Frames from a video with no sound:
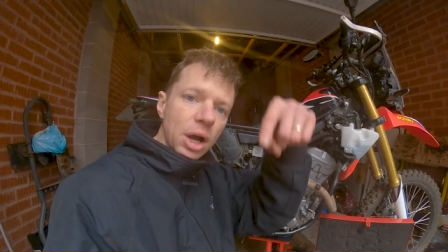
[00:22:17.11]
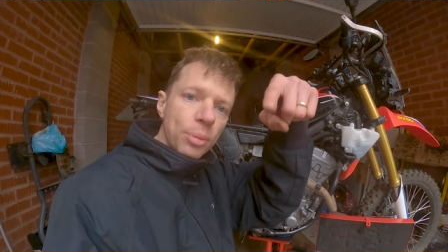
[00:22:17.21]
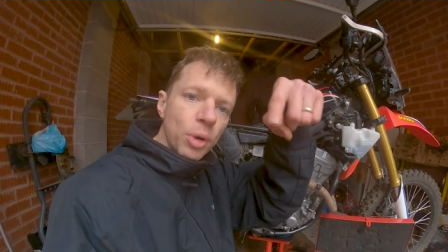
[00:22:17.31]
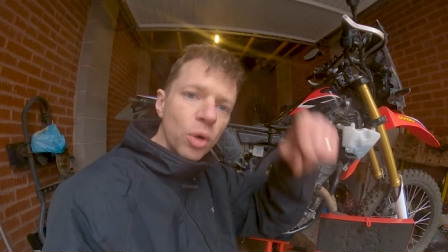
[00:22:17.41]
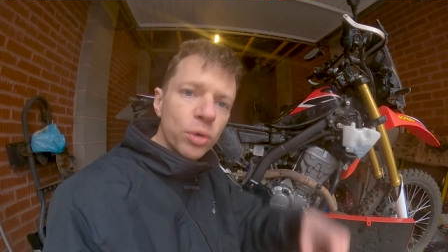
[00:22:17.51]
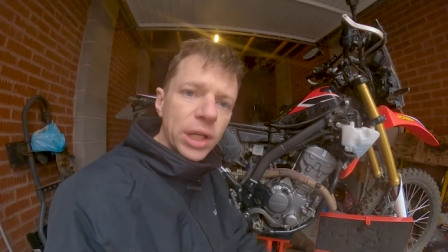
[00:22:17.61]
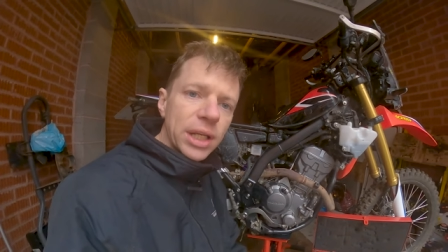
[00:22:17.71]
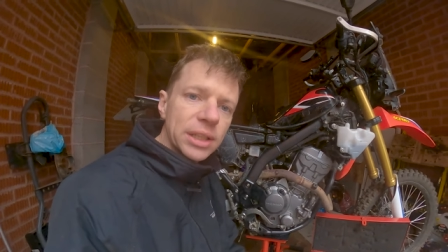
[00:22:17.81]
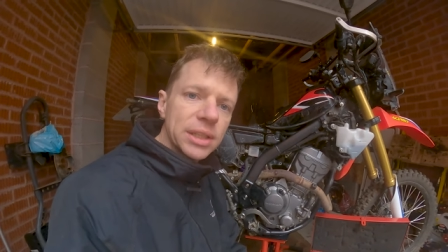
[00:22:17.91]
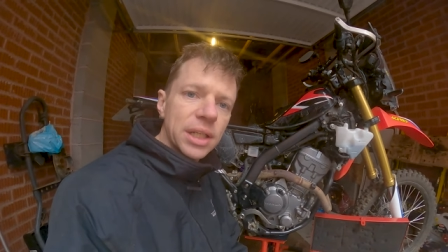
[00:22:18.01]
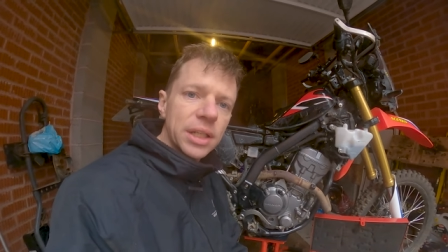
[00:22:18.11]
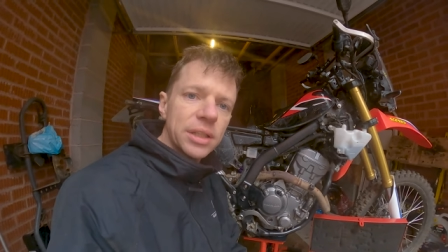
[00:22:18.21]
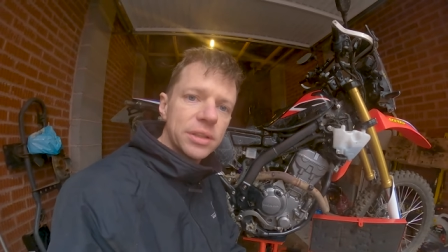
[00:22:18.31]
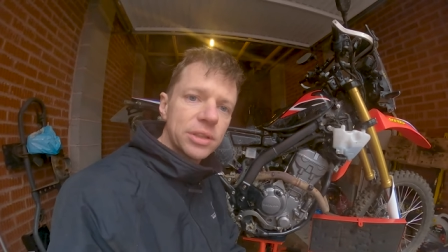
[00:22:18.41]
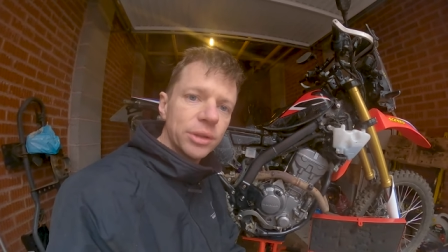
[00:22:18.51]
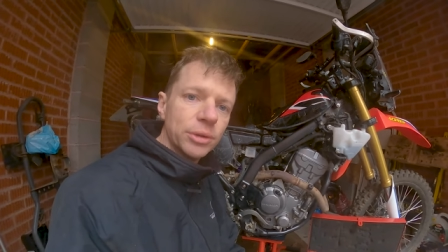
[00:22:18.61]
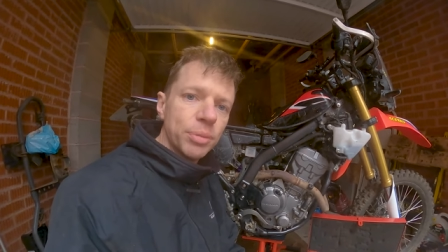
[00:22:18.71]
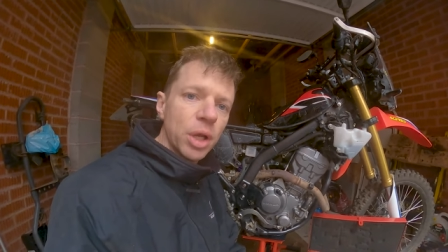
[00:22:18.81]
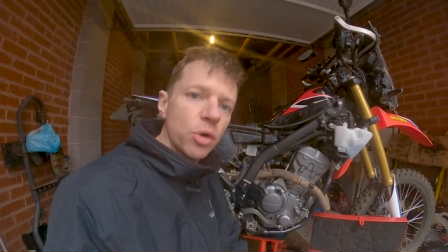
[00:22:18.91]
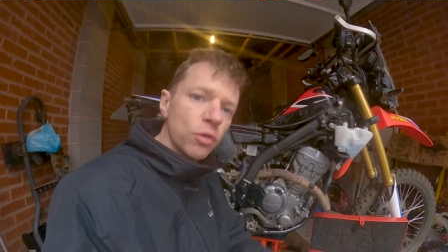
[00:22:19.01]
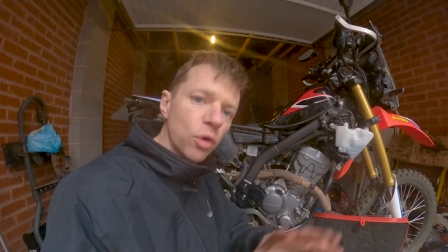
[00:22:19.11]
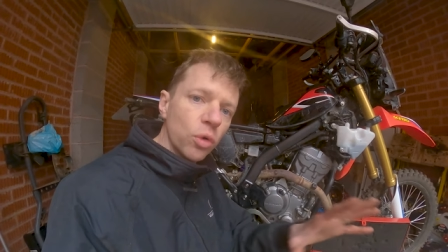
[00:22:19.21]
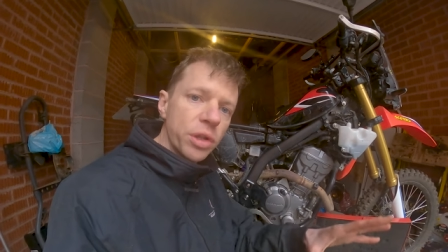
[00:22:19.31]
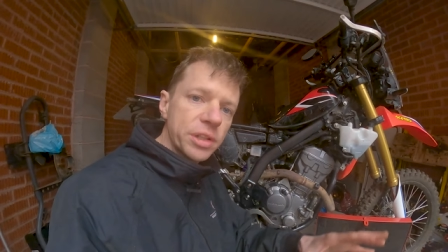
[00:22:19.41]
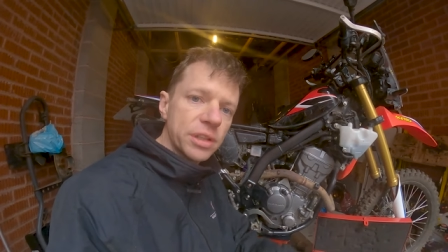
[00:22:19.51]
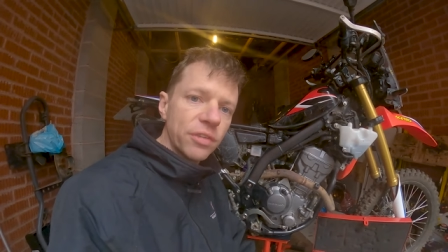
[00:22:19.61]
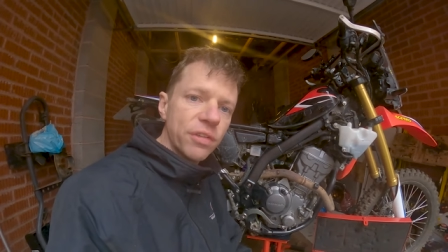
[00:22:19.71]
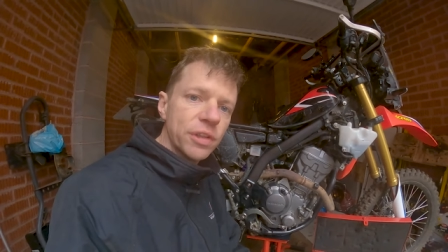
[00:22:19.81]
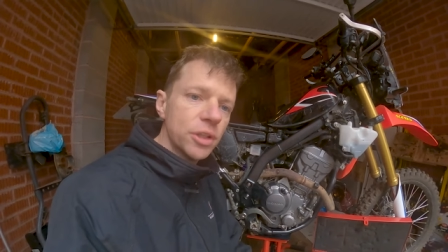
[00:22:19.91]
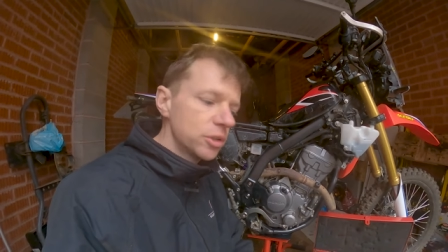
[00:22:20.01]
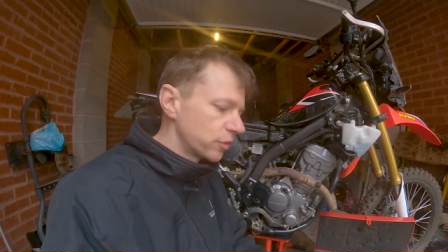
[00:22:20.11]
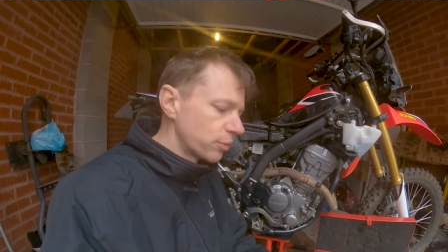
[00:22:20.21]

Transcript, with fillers: I'll put all the links in the description below of all of the stuff I've used,